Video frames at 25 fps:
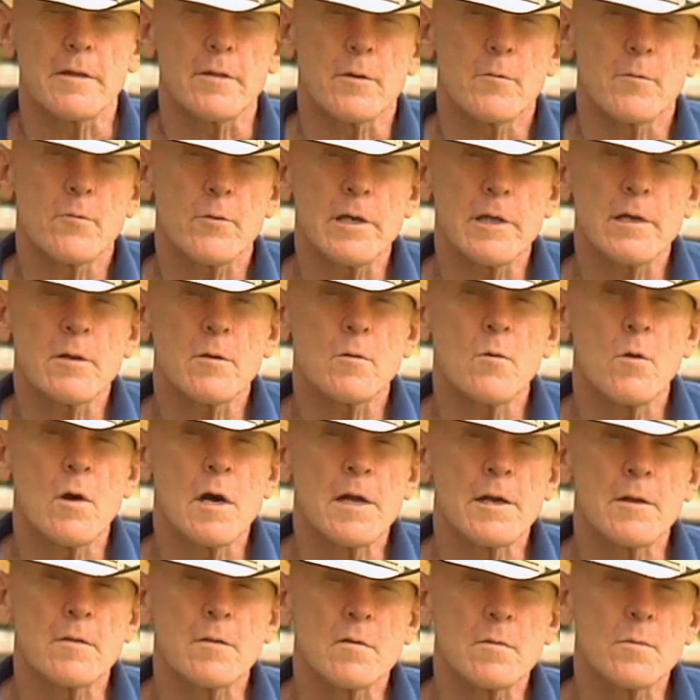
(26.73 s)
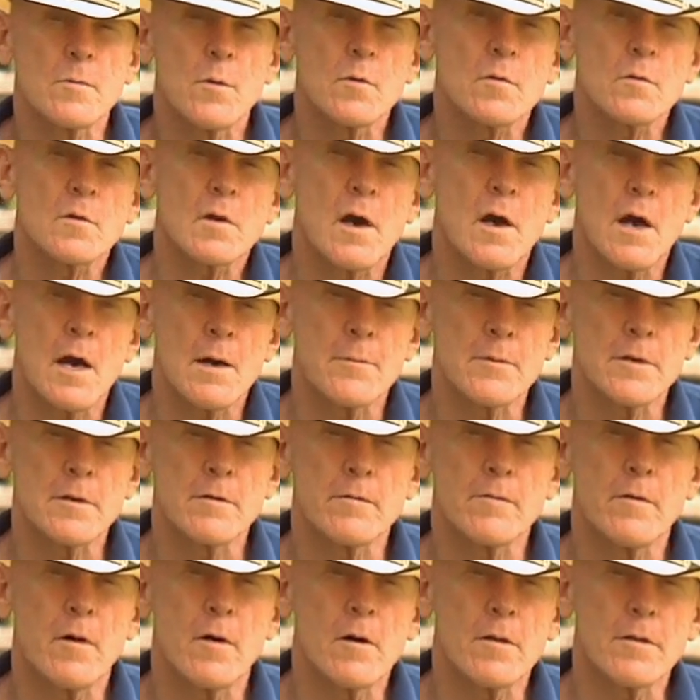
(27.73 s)
the green iguana is the most common
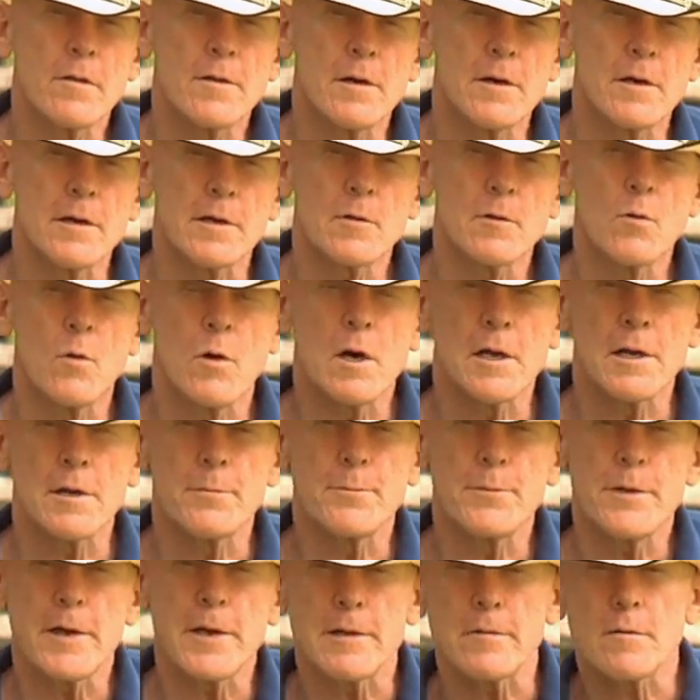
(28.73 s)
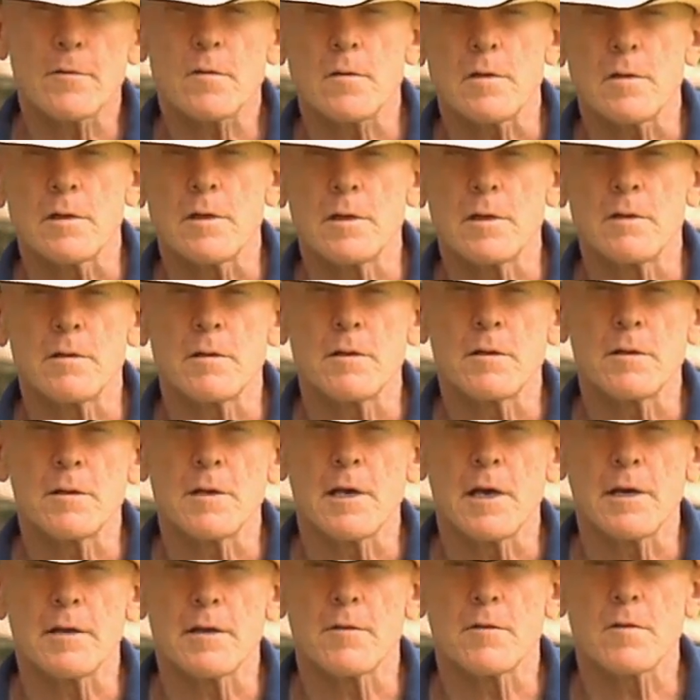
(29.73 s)
of all the iguana pets in the
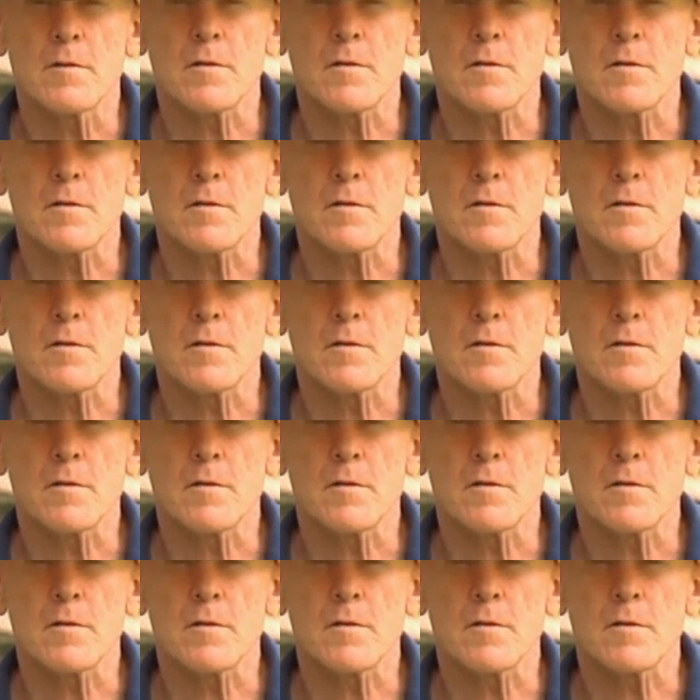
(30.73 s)
United